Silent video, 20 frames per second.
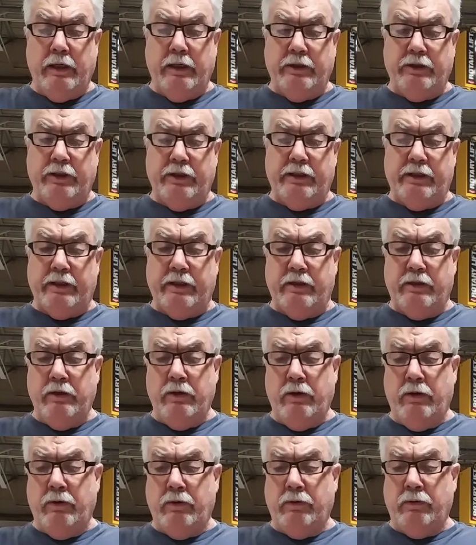She said
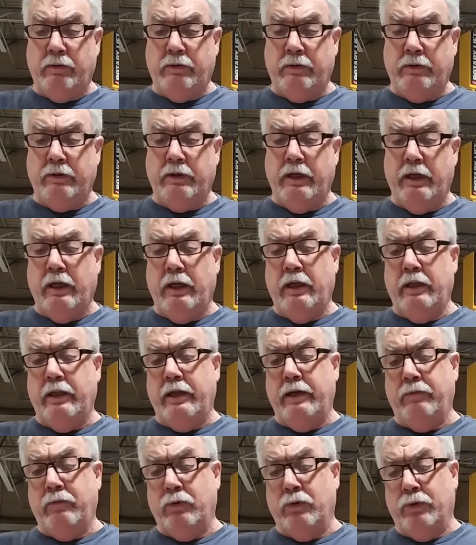no,
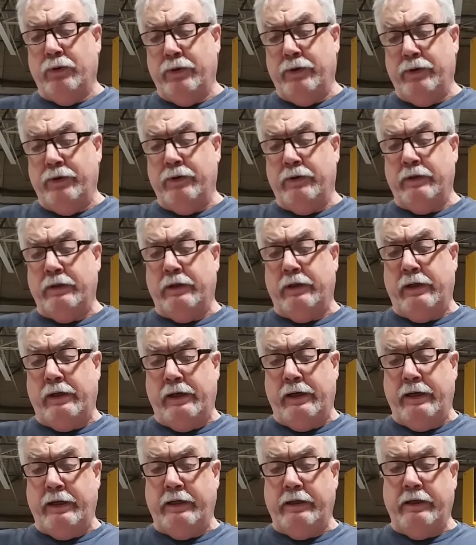they were ordered
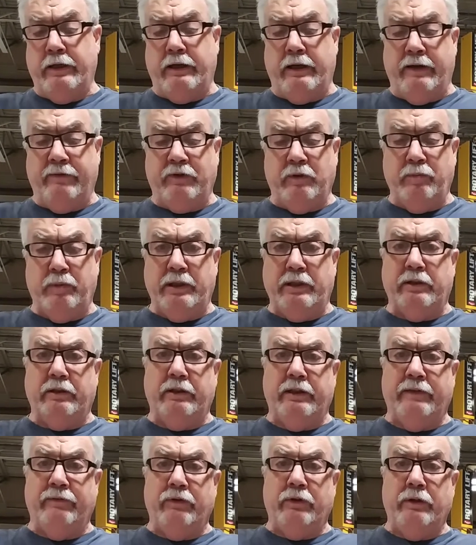online, they'll have to be
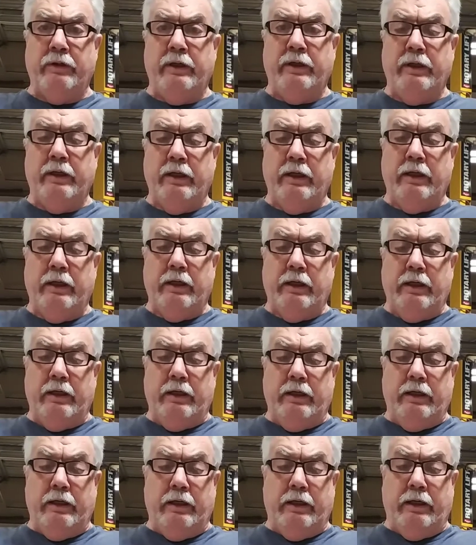delivered.
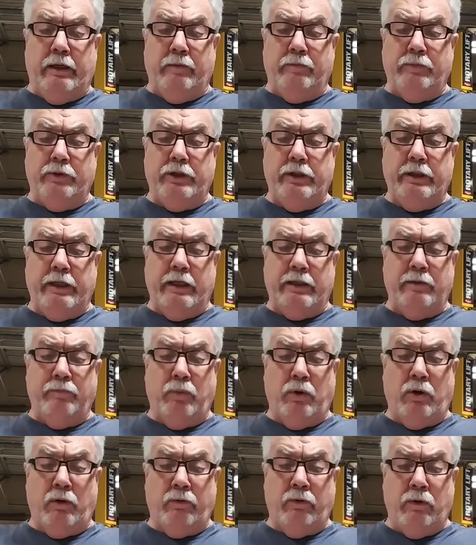She got the
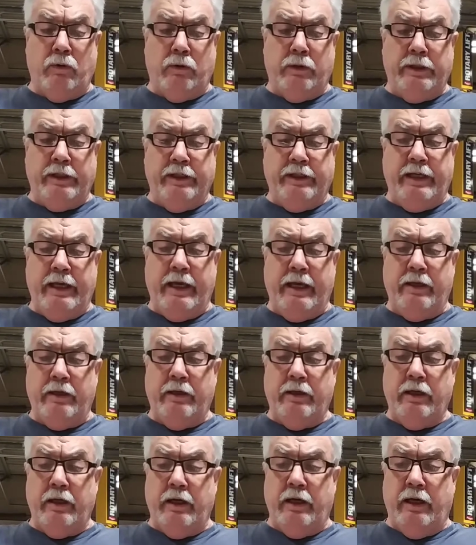ball rolling
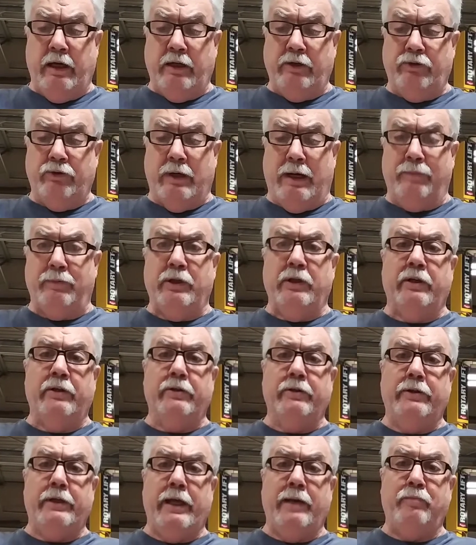again, dropped
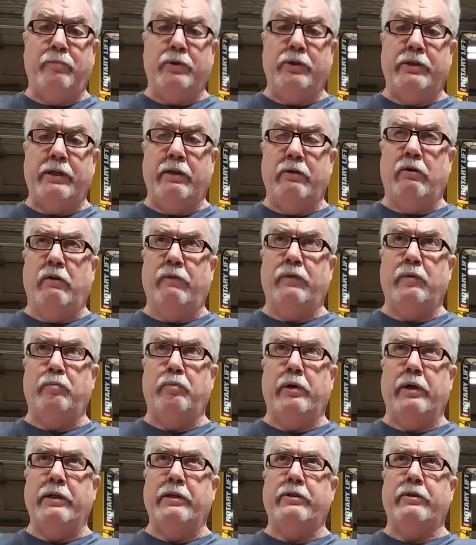another 10% off the
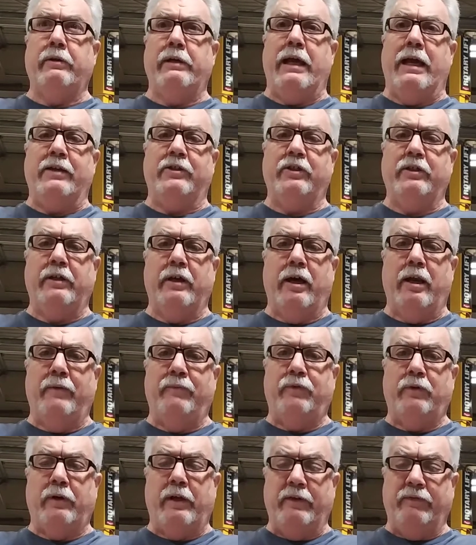price, so I actually got them
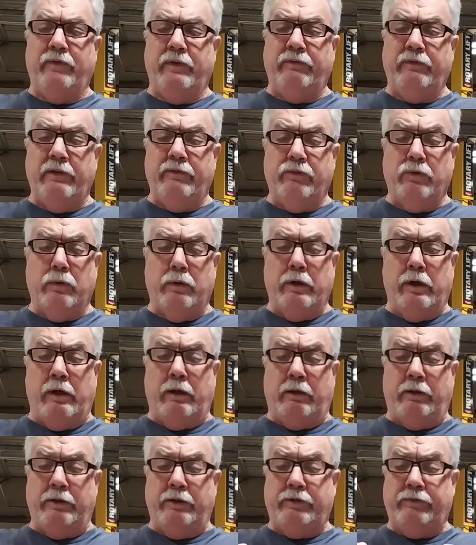for like
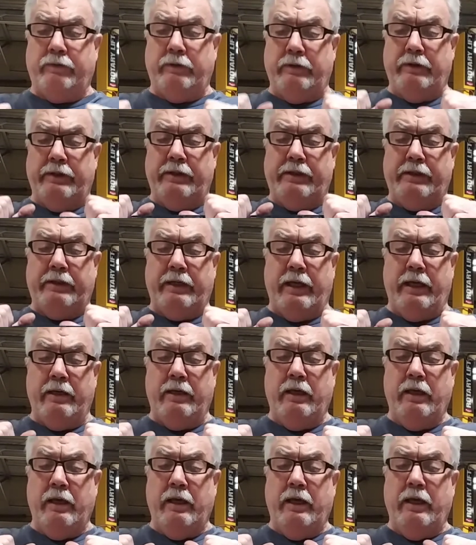$54 for this set.
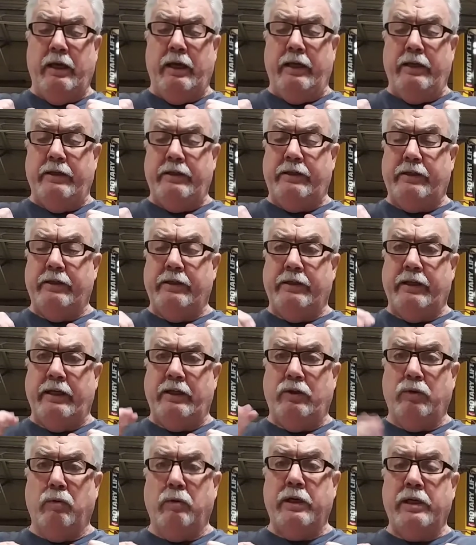And this is a
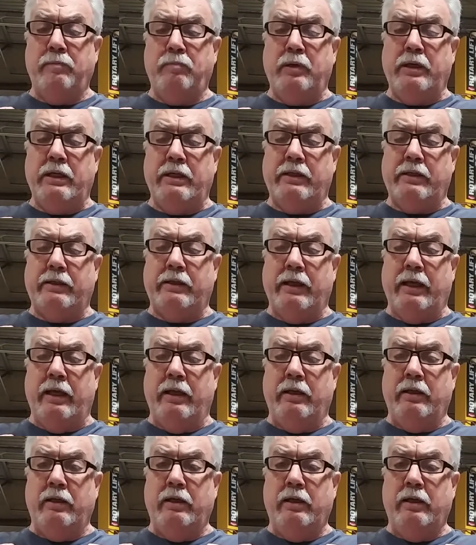20-piece set.